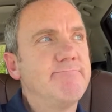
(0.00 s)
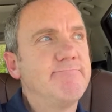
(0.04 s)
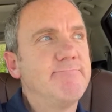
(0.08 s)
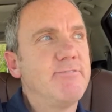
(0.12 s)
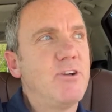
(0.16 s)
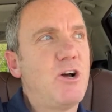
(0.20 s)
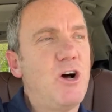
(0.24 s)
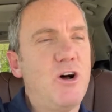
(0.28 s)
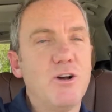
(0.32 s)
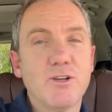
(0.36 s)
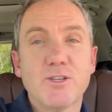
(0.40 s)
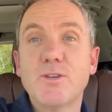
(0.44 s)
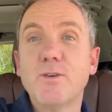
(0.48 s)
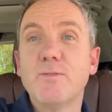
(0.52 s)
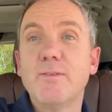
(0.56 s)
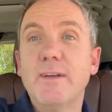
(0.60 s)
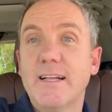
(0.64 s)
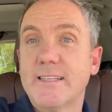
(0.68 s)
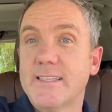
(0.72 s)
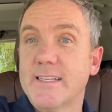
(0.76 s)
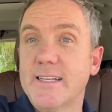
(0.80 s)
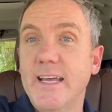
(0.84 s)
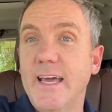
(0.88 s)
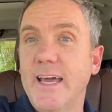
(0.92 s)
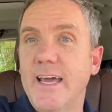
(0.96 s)
also not
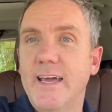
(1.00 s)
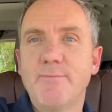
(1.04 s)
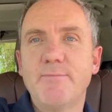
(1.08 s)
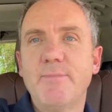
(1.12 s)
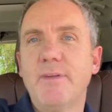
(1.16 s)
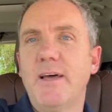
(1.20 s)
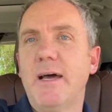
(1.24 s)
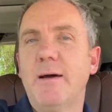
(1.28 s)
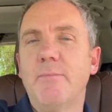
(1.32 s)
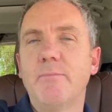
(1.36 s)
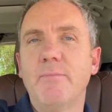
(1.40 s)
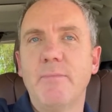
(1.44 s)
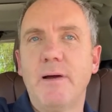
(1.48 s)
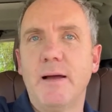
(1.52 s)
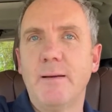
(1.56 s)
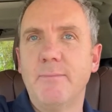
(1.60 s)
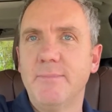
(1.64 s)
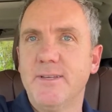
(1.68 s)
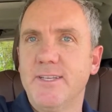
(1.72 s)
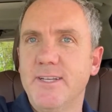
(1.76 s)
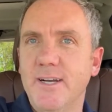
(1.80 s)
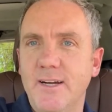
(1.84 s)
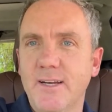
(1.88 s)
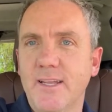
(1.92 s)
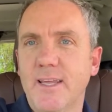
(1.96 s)
today. I'm
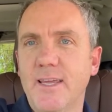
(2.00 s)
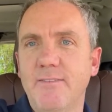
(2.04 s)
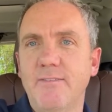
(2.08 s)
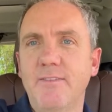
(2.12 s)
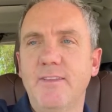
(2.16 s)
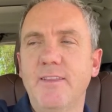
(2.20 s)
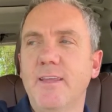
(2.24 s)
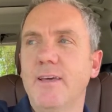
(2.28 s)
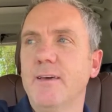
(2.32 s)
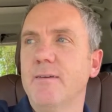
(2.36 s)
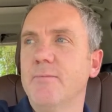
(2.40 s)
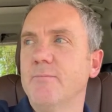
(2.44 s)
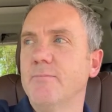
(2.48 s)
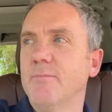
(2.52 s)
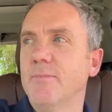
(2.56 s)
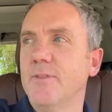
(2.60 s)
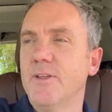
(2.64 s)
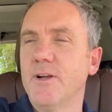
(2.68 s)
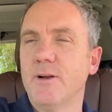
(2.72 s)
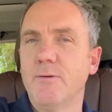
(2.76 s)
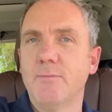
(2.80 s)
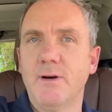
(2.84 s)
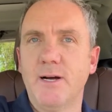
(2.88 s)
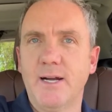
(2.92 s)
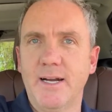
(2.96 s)
done giving them
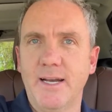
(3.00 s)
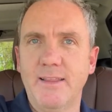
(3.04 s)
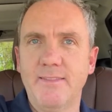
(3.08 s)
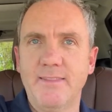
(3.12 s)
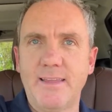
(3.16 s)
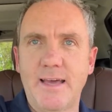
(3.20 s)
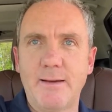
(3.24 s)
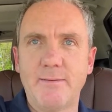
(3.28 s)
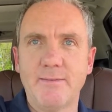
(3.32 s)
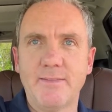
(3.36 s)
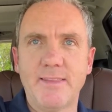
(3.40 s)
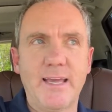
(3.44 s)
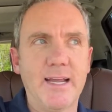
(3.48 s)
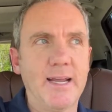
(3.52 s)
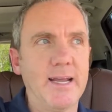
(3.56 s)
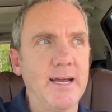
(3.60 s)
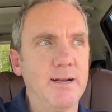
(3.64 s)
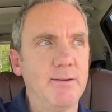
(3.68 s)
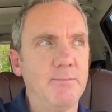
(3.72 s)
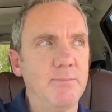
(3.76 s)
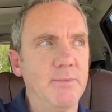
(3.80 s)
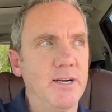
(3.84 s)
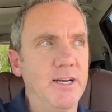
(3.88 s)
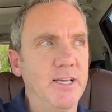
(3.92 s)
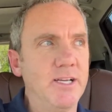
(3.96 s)
their money, that kind
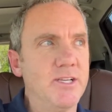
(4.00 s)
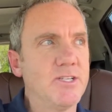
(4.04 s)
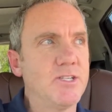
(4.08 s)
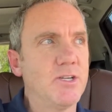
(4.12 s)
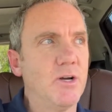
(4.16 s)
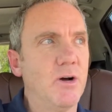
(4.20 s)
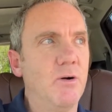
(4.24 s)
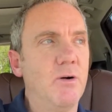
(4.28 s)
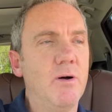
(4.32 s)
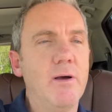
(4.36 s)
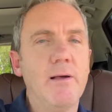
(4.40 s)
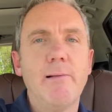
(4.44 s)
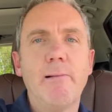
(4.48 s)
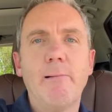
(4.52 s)
of money. So